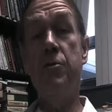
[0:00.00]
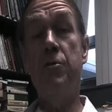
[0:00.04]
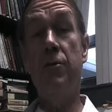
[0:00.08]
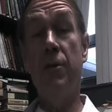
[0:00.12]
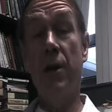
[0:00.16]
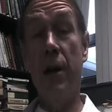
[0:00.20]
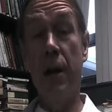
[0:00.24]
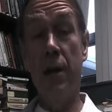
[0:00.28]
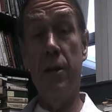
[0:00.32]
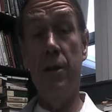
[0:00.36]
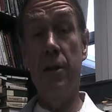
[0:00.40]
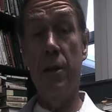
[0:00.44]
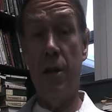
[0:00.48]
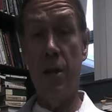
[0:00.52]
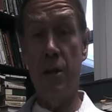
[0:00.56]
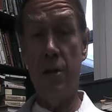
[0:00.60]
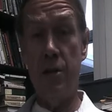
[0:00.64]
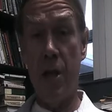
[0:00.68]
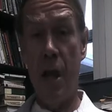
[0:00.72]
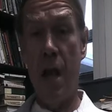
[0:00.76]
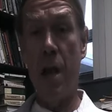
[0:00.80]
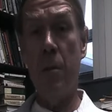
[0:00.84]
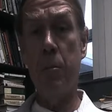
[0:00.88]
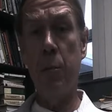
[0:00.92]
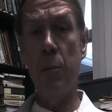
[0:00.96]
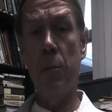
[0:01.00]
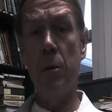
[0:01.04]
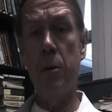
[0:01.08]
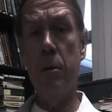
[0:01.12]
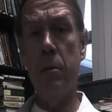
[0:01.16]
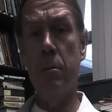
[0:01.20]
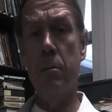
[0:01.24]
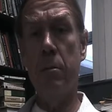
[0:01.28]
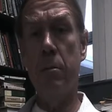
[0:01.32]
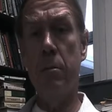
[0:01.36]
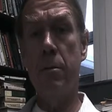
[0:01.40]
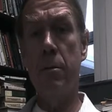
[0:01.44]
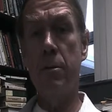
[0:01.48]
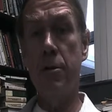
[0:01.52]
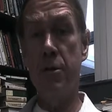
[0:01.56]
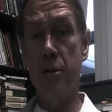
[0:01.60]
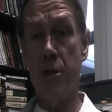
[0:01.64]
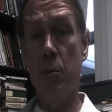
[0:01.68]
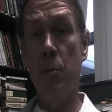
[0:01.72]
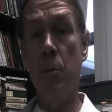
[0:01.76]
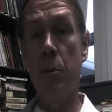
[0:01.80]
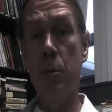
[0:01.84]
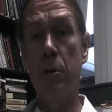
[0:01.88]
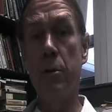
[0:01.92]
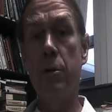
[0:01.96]
find an example
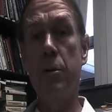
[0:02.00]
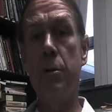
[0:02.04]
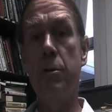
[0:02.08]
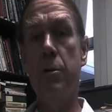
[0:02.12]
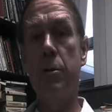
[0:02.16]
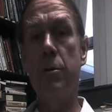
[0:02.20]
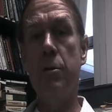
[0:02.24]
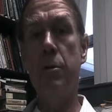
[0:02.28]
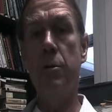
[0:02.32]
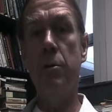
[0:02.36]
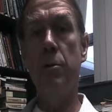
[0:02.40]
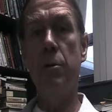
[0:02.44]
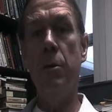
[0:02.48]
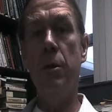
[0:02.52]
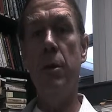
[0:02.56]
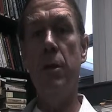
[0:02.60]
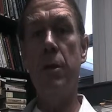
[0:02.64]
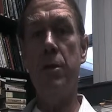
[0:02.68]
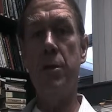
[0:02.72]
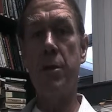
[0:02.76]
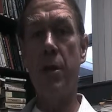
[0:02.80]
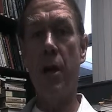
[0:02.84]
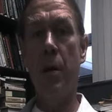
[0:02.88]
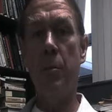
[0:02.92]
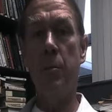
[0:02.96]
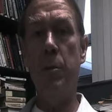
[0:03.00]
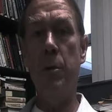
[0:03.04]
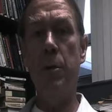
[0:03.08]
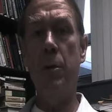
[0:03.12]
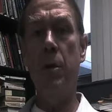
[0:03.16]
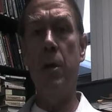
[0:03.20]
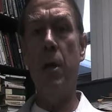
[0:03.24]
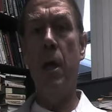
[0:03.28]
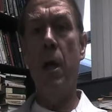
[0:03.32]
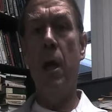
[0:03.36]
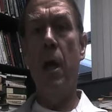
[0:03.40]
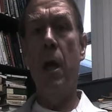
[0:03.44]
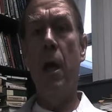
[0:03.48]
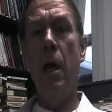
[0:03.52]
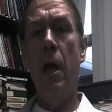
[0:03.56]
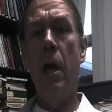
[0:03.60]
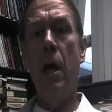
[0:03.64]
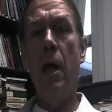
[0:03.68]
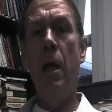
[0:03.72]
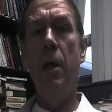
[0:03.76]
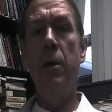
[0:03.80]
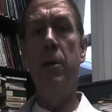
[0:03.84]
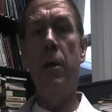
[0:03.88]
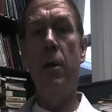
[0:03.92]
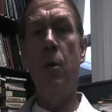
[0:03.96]
similar to the assignment,
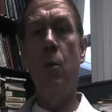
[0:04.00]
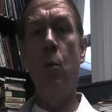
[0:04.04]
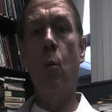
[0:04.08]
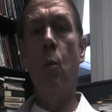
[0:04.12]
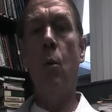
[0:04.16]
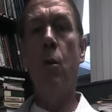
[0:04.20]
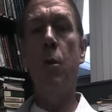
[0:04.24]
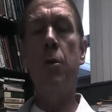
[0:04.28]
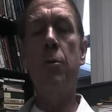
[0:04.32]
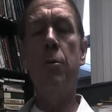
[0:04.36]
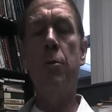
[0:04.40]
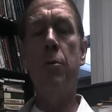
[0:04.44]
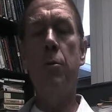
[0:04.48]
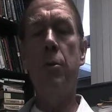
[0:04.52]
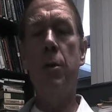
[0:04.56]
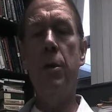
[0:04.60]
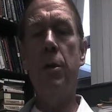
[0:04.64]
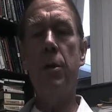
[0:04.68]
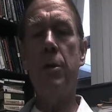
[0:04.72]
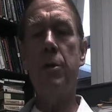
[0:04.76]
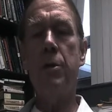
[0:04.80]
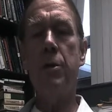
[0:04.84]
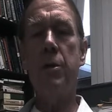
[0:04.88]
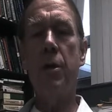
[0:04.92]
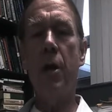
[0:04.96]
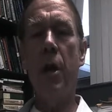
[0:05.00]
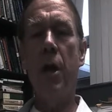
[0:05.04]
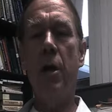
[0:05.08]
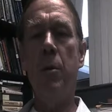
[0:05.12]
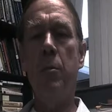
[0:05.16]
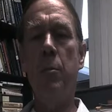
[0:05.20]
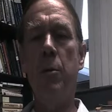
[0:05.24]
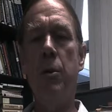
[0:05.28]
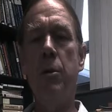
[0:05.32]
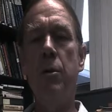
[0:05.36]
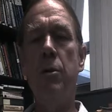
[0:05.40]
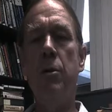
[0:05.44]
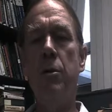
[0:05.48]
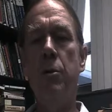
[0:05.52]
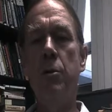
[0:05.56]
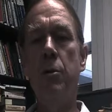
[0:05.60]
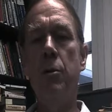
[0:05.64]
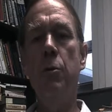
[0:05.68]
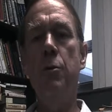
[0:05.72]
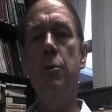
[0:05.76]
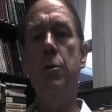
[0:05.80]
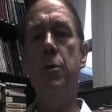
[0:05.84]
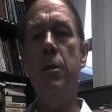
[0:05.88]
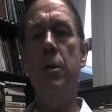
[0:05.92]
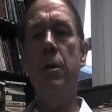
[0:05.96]
and then work through the assignment
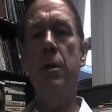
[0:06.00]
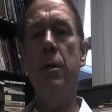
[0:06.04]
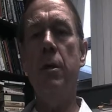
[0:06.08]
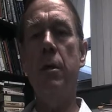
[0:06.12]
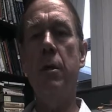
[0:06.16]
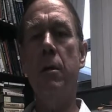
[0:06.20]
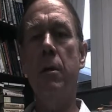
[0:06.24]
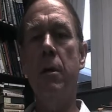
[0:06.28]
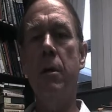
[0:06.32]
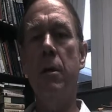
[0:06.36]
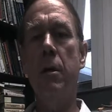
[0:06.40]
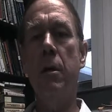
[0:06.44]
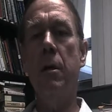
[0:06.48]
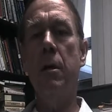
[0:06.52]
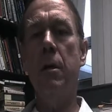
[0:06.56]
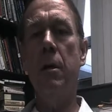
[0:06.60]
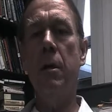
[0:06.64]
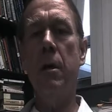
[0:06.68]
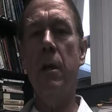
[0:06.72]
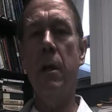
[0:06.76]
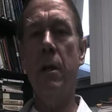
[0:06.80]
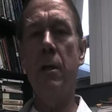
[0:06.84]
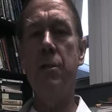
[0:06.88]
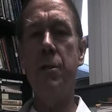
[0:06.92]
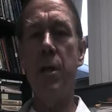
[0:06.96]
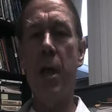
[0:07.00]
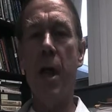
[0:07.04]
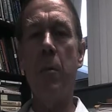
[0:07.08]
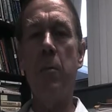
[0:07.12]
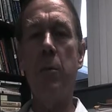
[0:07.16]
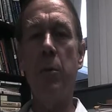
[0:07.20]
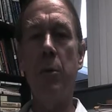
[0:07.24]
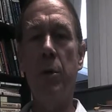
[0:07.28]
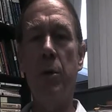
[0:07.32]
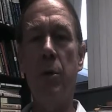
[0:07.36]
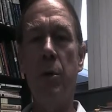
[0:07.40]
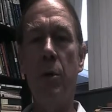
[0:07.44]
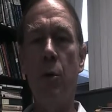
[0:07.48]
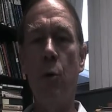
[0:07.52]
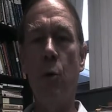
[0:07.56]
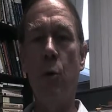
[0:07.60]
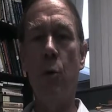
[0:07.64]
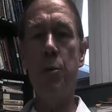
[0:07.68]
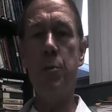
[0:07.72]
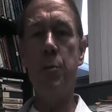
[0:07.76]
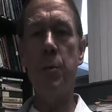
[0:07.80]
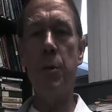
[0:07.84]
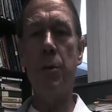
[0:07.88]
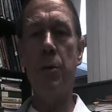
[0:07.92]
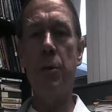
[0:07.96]
using the example in the
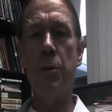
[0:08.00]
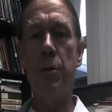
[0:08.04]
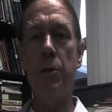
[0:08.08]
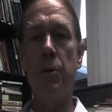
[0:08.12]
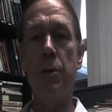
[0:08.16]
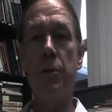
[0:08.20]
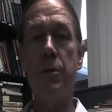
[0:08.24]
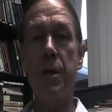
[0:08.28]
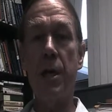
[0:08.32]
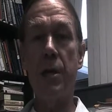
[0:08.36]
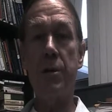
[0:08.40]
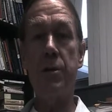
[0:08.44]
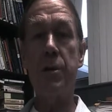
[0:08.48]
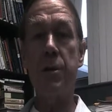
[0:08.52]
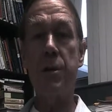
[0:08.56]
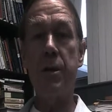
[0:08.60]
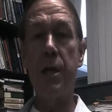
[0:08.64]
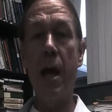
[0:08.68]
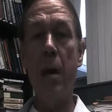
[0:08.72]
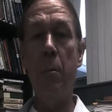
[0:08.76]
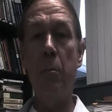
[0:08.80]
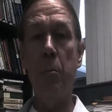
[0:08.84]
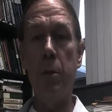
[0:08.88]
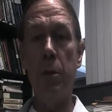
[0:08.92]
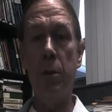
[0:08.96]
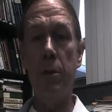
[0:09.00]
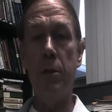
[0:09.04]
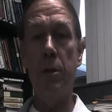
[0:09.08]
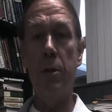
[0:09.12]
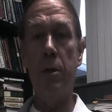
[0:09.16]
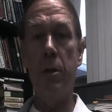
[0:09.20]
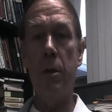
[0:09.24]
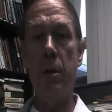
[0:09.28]
course materials as a template.